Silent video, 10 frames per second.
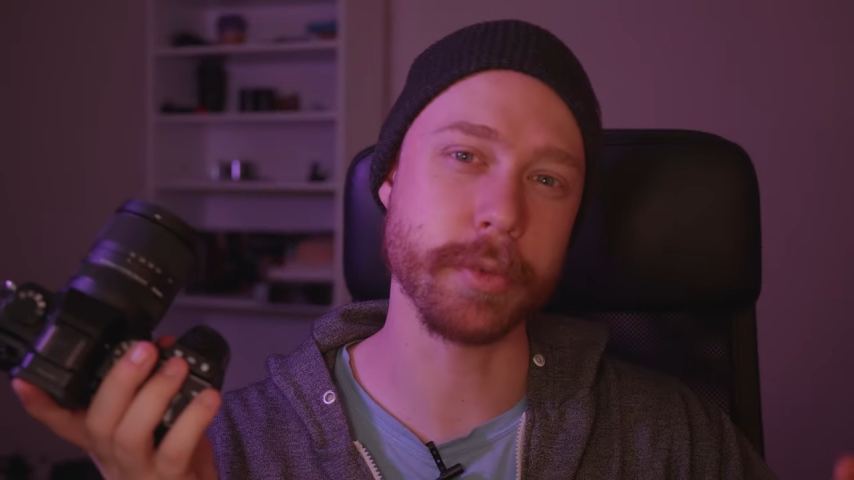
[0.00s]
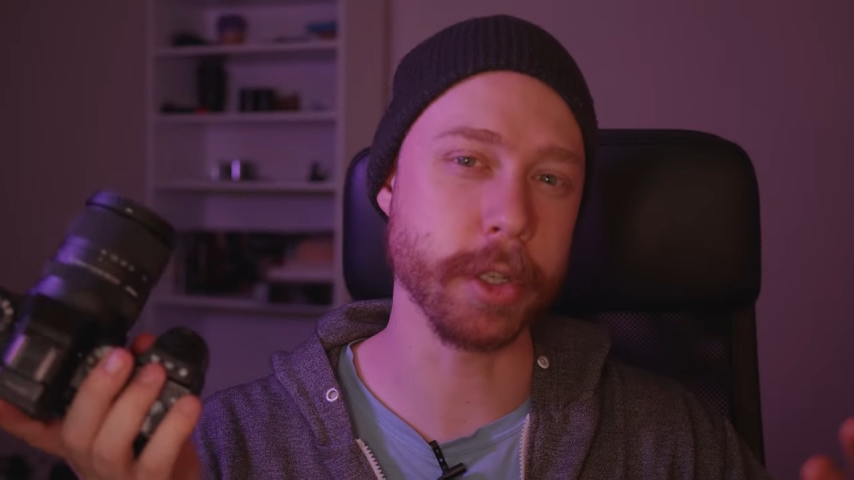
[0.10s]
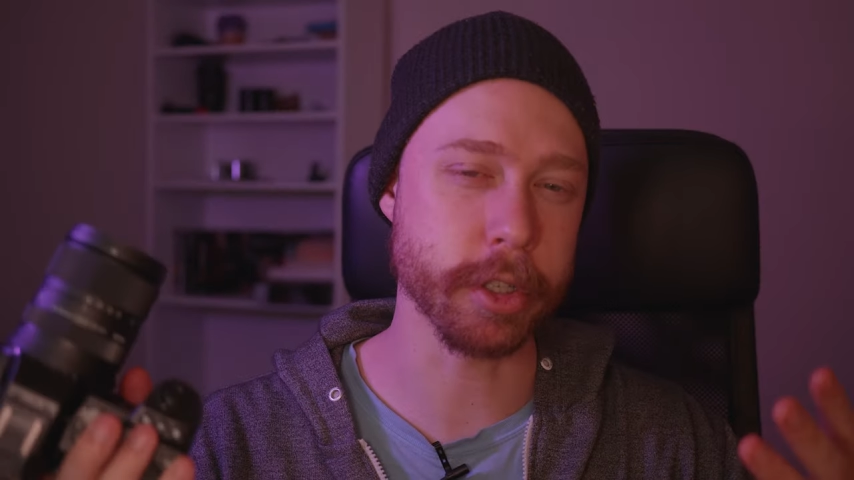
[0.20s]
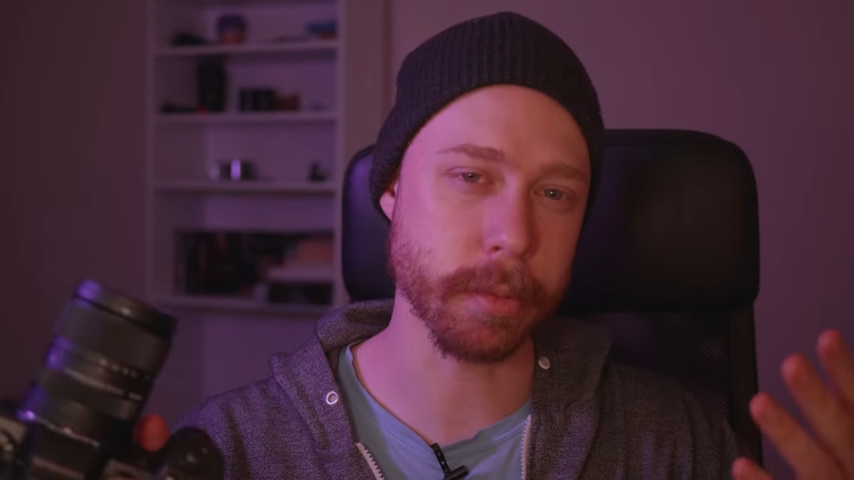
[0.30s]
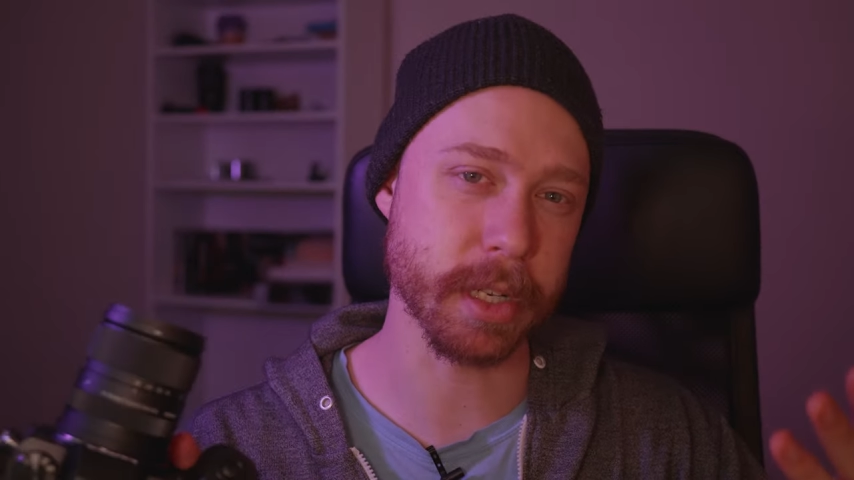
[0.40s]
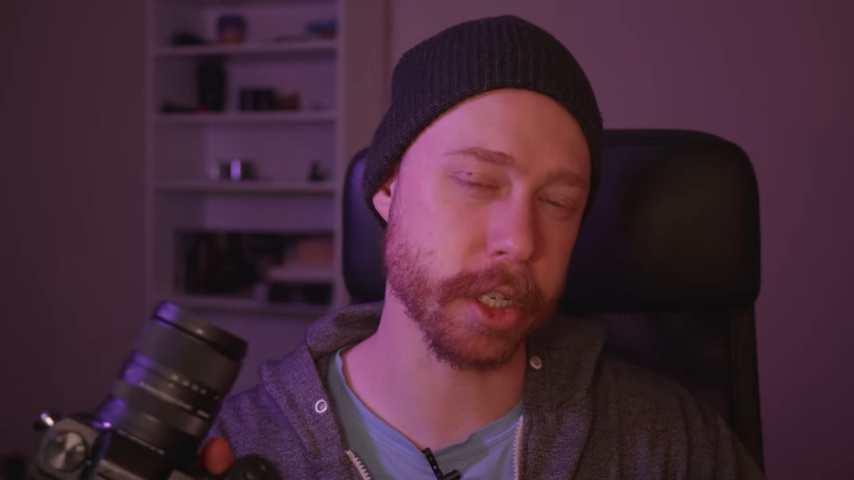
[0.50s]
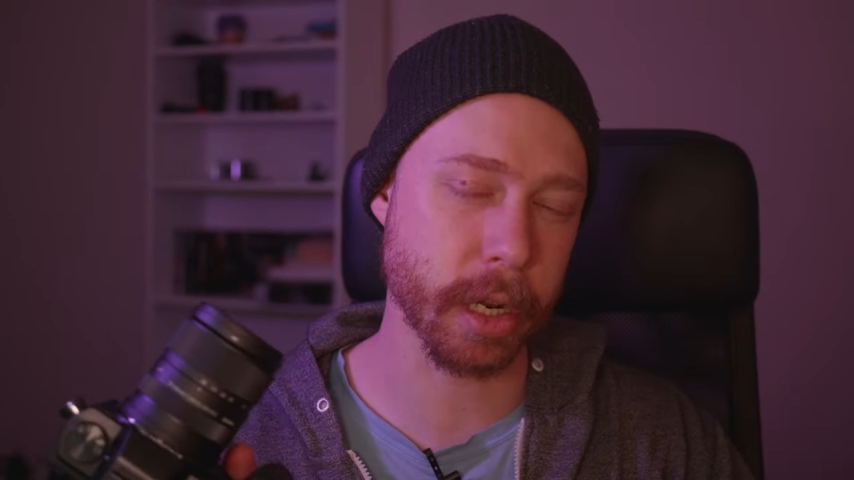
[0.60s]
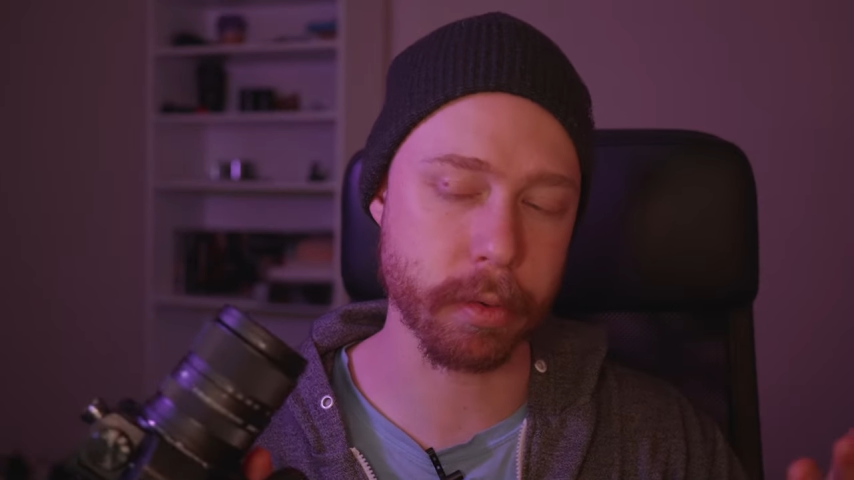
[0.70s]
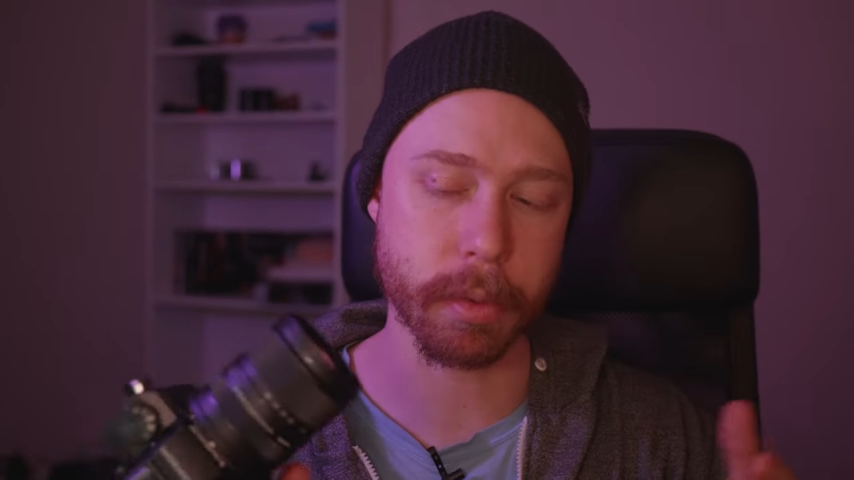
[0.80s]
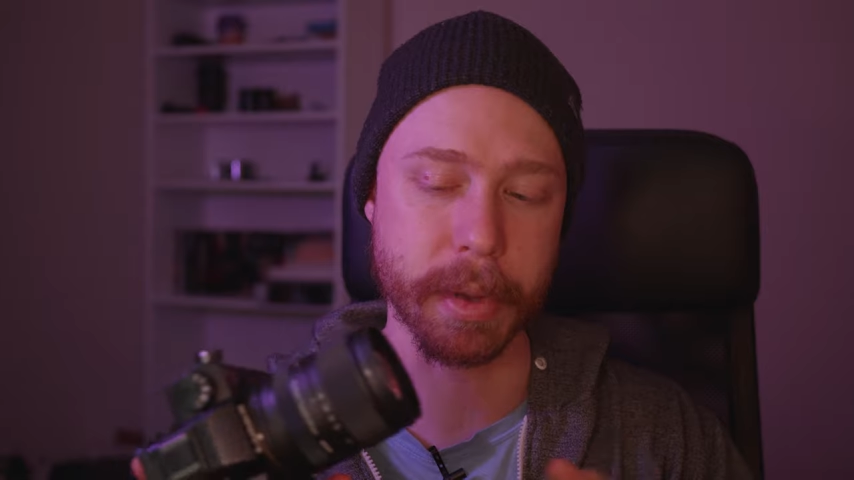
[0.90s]
YouTube in
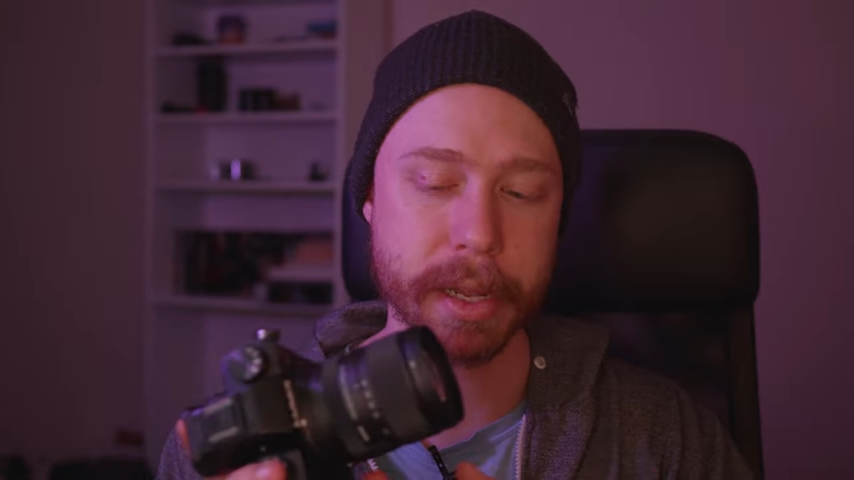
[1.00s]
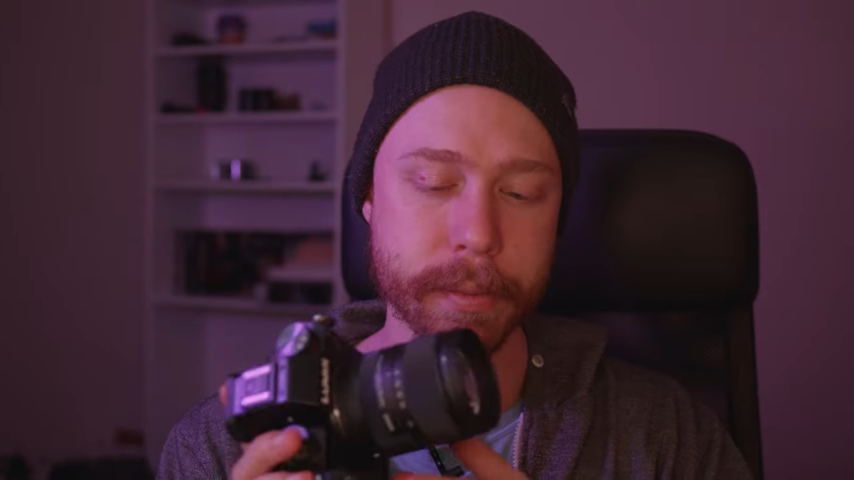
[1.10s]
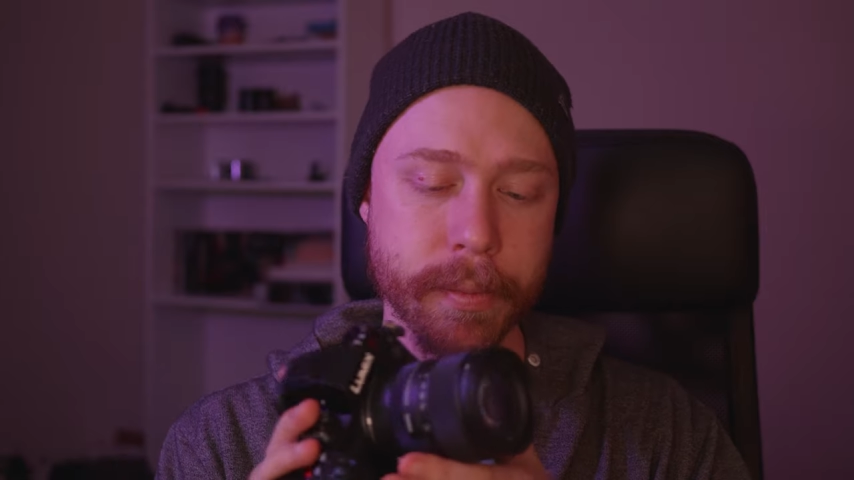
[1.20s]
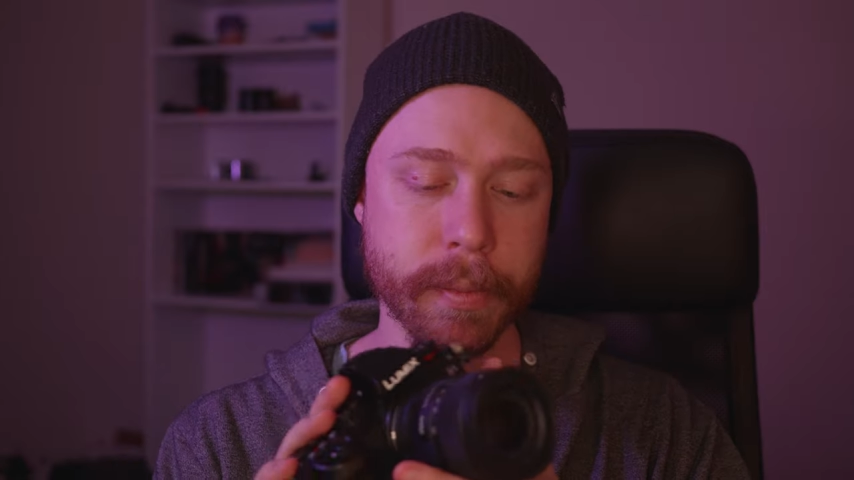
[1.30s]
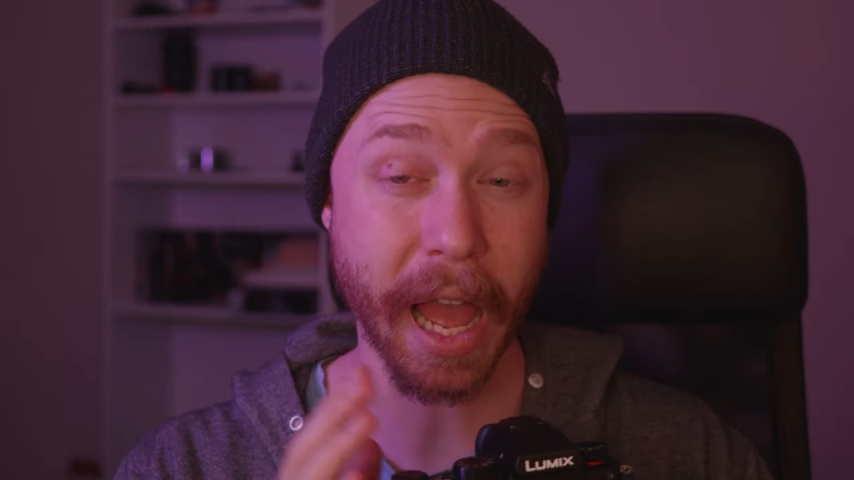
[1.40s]
general, but